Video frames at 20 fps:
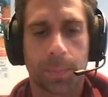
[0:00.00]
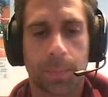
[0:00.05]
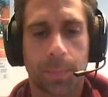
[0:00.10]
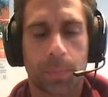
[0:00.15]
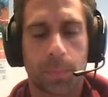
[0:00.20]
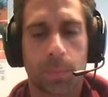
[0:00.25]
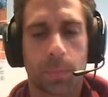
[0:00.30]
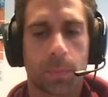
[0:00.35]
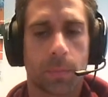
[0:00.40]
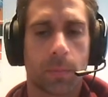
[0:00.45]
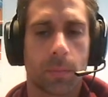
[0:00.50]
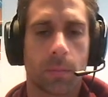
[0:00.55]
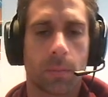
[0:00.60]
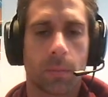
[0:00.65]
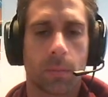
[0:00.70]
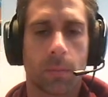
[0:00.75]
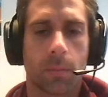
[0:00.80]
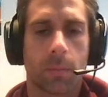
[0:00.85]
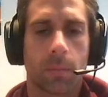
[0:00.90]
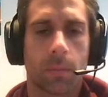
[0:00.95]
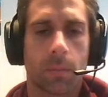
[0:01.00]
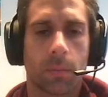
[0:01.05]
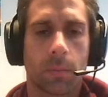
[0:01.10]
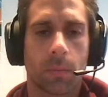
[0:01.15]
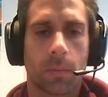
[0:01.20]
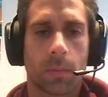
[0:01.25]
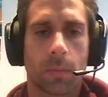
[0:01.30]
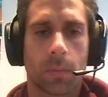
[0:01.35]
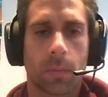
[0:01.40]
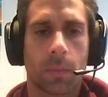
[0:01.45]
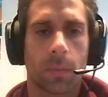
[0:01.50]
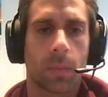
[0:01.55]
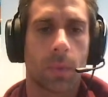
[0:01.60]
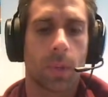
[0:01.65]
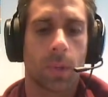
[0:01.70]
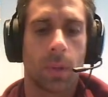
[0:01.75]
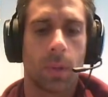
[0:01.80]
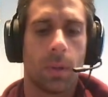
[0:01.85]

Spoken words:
(no one is talking)